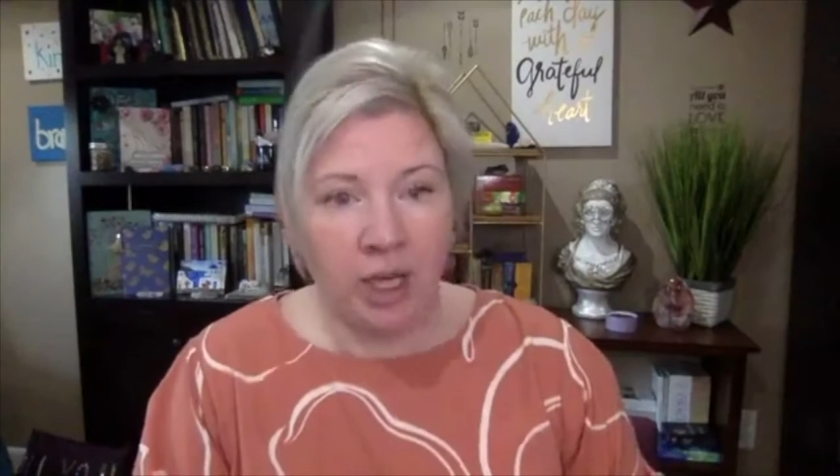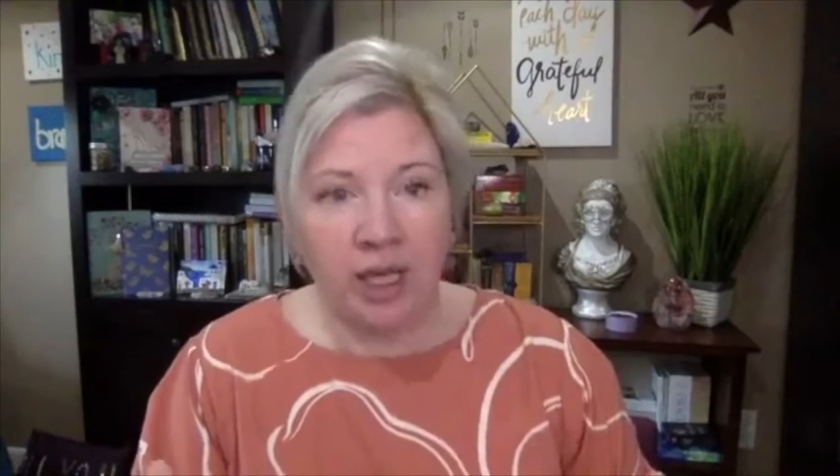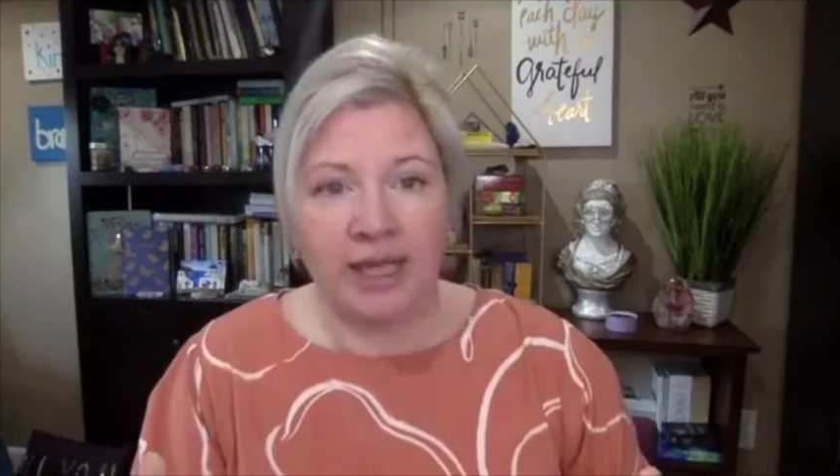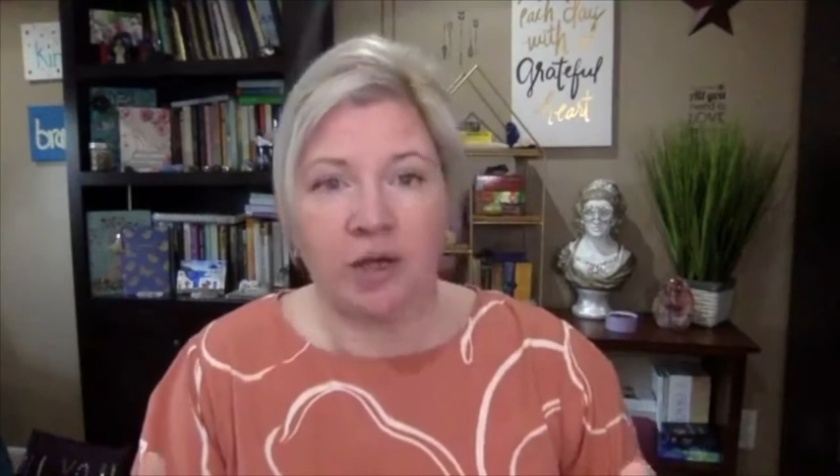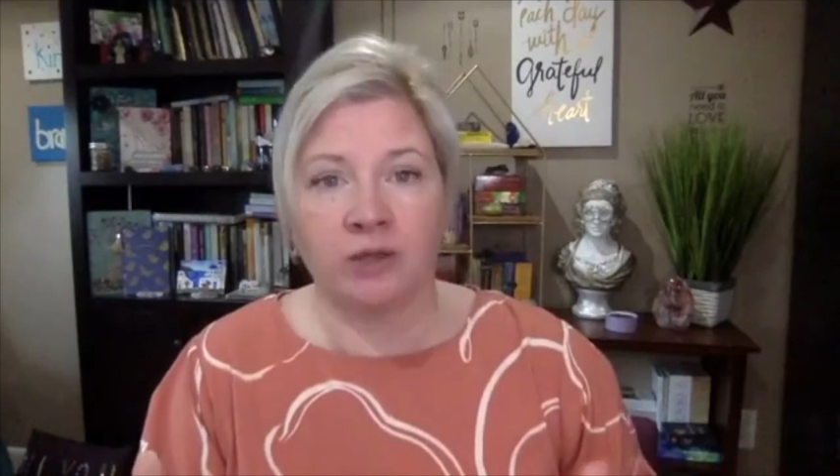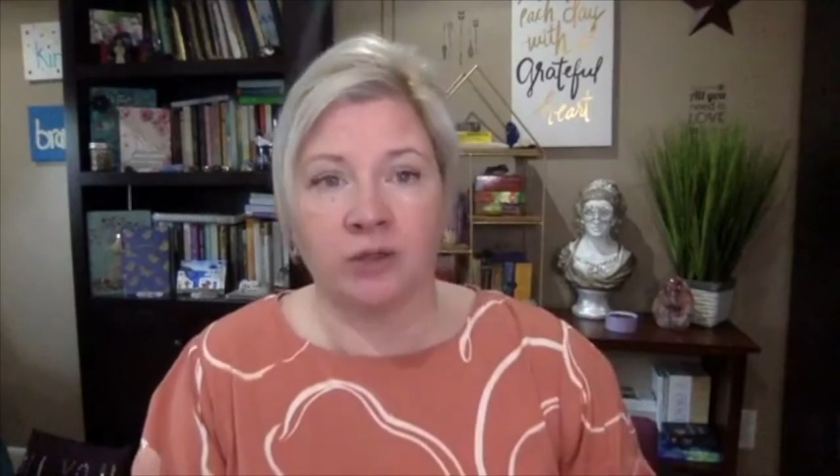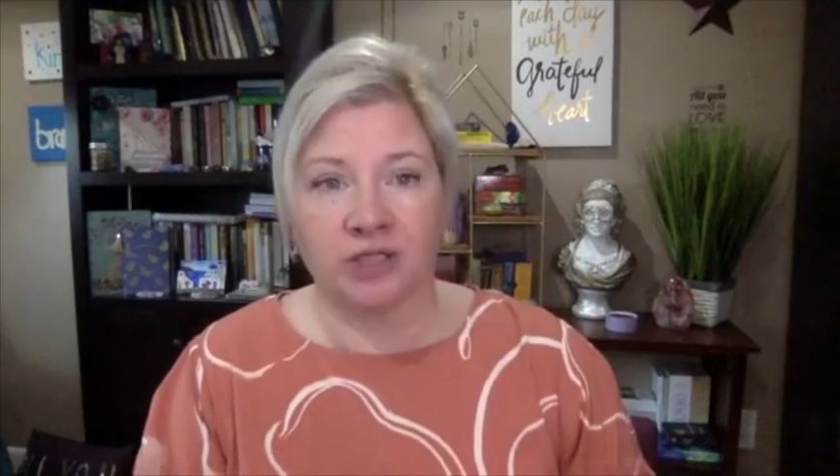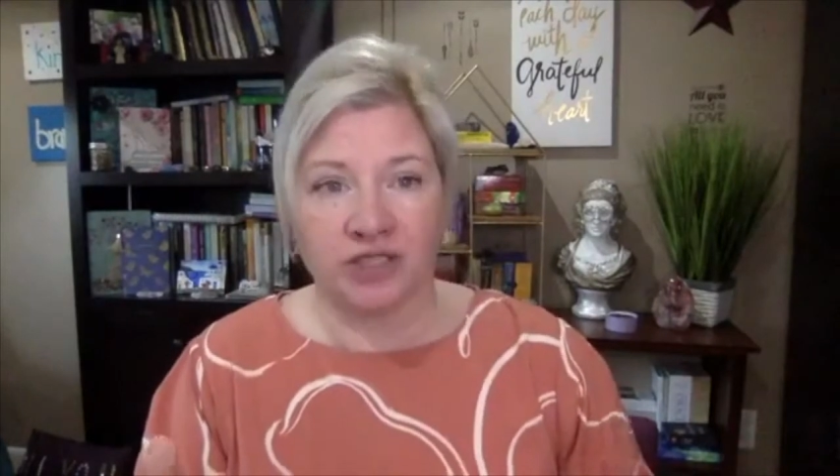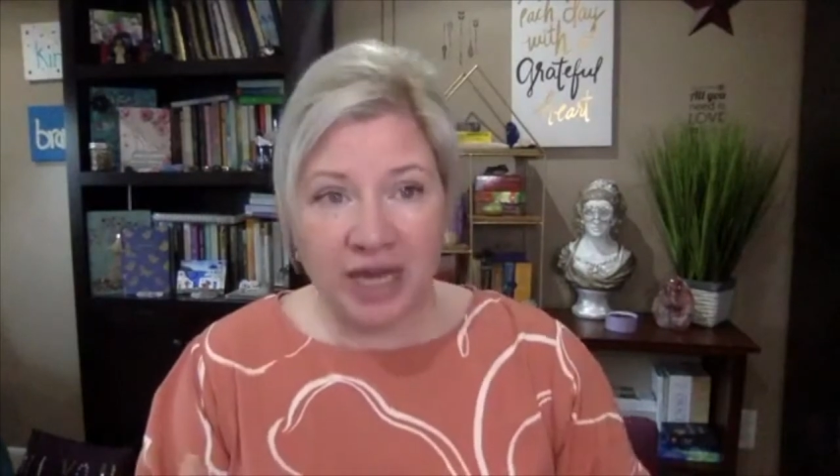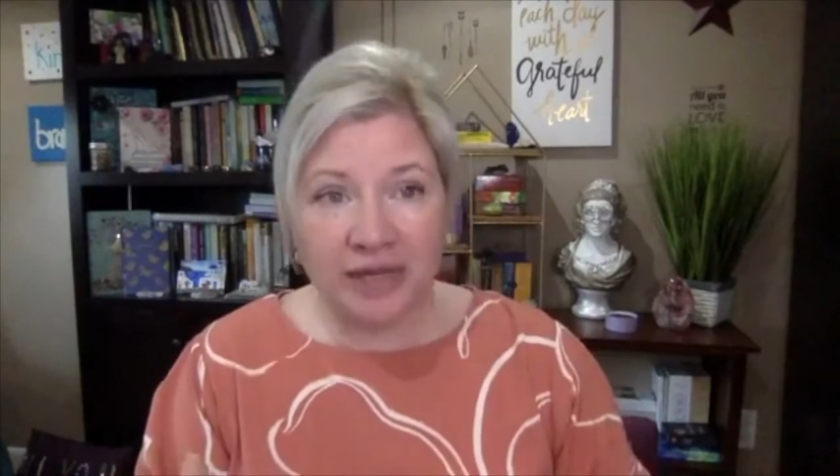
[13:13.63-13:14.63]
and
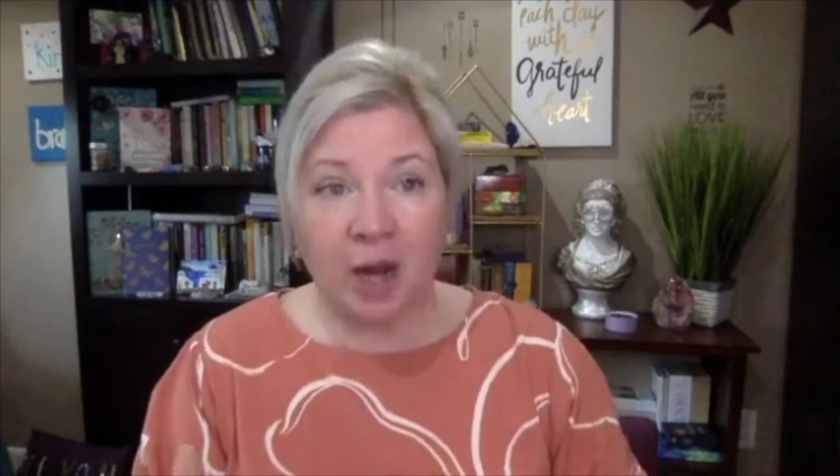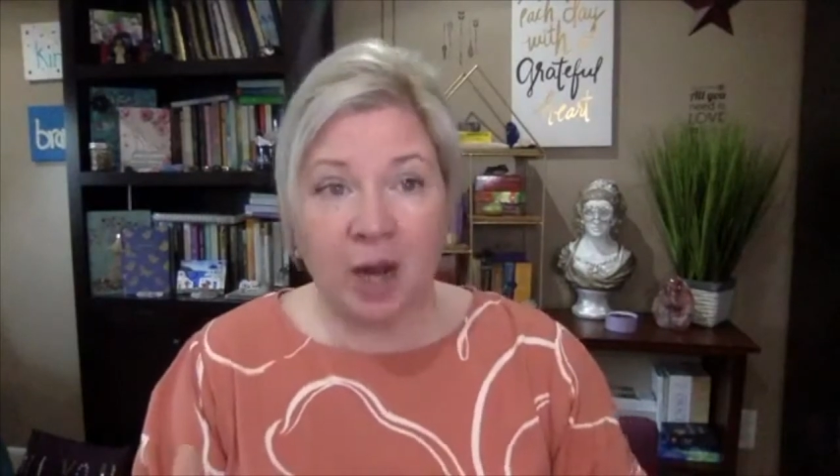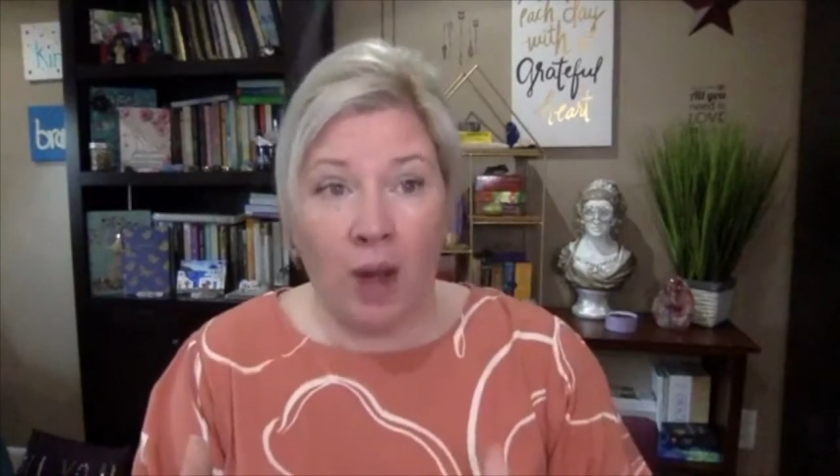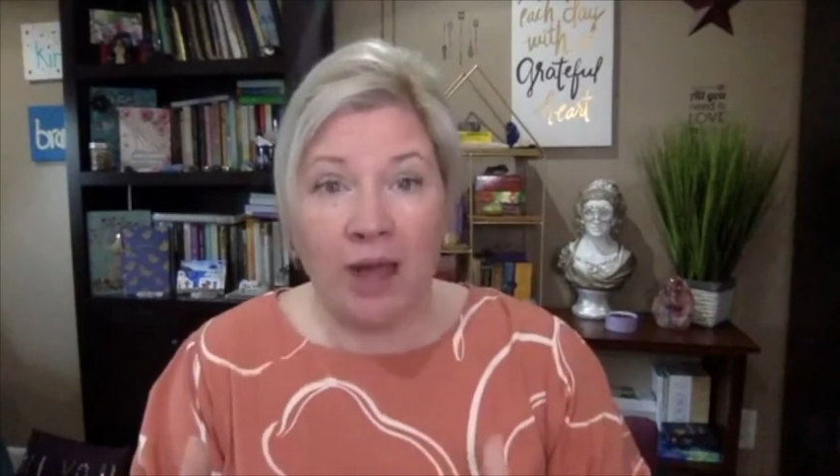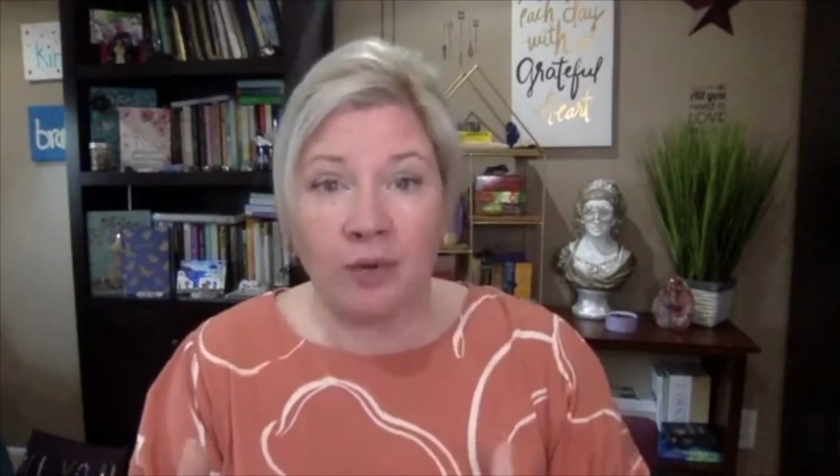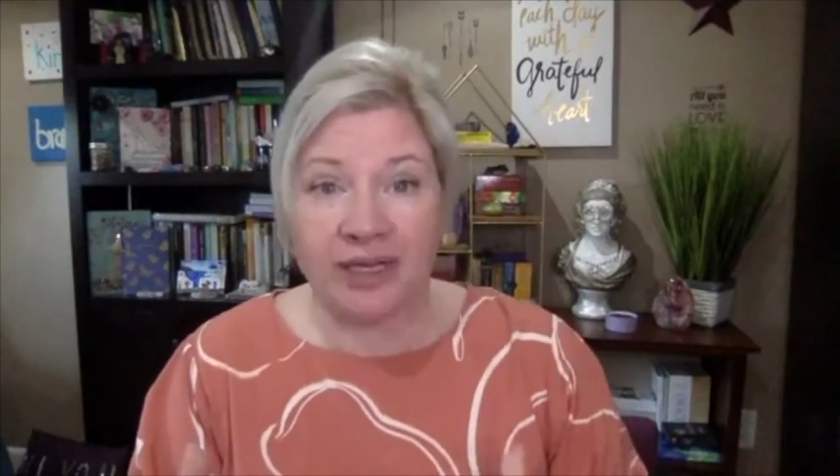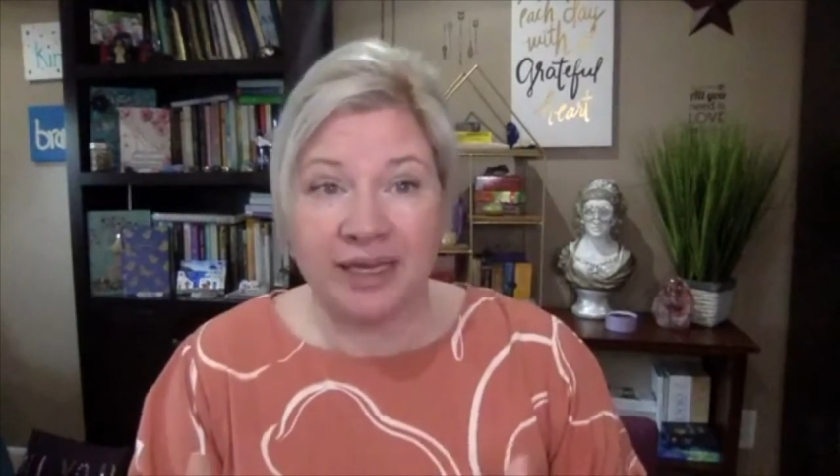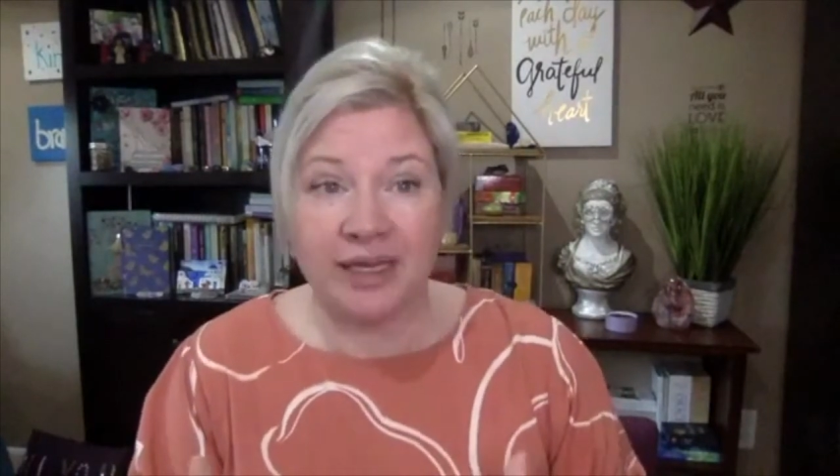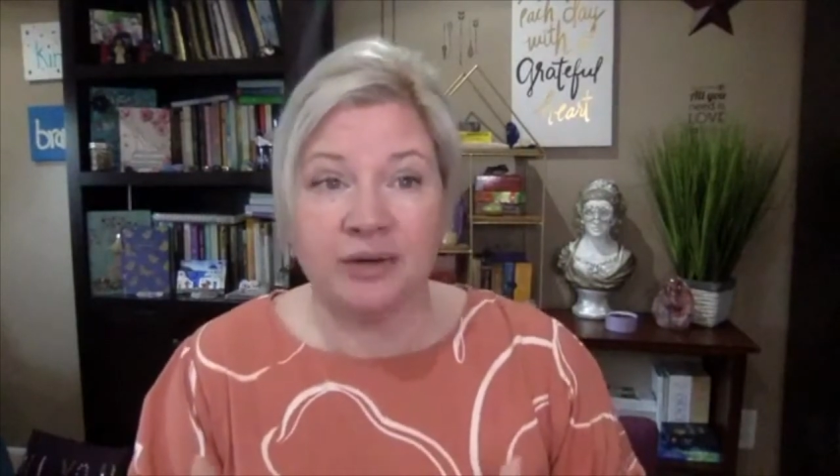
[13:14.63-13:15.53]
understanding why we're here,